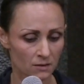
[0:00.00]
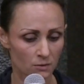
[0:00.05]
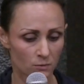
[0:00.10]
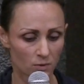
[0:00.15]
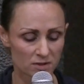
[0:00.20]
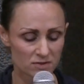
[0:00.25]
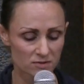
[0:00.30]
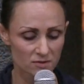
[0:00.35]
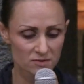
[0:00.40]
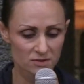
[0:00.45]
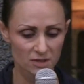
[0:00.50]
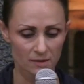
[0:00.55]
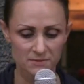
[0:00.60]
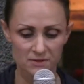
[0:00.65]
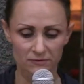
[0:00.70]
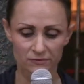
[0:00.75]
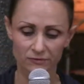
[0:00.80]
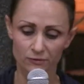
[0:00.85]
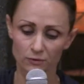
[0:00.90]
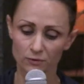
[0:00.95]
1 John
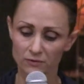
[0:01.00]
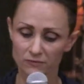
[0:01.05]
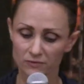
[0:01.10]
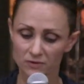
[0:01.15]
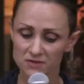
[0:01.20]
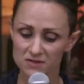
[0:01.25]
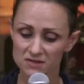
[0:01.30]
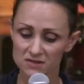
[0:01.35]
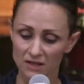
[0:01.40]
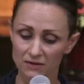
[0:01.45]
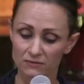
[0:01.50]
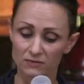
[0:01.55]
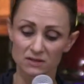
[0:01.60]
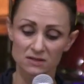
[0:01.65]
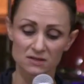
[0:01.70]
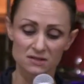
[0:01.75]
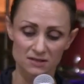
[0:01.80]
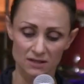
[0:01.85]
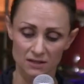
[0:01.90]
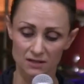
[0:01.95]
chapter 4 and verse
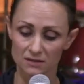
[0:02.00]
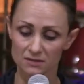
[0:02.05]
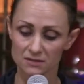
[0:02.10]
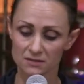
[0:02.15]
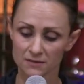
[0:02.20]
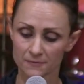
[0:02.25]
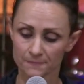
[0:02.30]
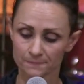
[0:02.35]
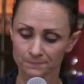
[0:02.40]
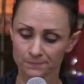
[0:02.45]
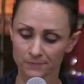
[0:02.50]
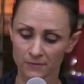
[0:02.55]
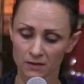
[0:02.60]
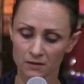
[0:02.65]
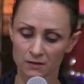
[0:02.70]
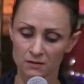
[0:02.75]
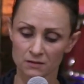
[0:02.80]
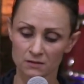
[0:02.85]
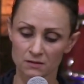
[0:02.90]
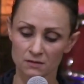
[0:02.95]
7 says,
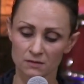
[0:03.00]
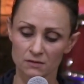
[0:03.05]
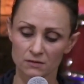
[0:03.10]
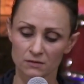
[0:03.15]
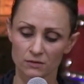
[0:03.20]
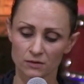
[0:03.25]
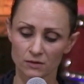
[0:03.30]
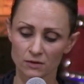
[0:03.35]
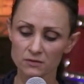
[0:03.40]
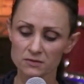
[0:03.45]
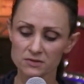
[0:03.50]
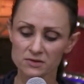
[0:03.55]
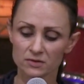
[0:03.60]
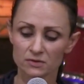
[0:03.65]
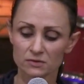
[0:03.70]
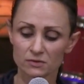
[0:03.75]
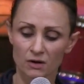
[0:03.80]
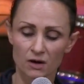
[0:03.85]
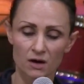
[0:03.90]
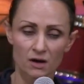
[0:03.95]
Those
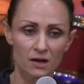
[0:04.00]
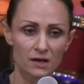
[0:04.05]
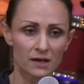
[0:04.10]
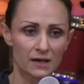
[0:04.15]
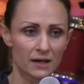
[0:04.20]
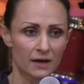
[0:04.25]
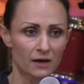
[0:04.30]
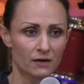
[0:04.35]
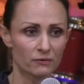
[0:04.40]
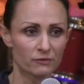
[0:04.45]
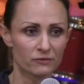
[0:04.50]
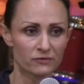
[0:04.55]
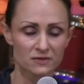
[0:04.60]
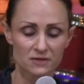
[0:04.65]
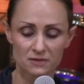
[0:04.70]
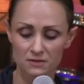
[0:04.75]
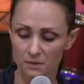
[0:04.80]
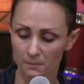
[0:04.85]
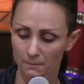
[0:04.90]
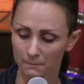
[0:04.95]
who are
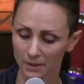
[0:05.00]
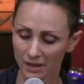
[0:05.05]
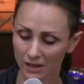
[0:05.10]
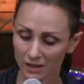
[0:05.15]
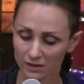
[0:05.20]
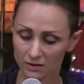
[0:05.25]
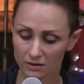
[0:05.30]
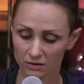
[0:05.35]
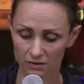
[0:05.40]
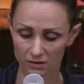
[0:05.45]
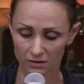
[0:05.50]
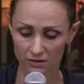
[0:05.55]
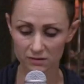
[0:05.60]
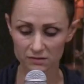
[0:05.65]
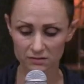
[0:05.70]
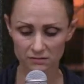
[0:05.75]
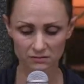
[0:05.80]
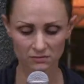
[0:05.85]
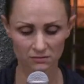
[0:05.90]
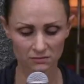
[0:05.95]
loved by
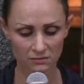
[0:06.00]
God,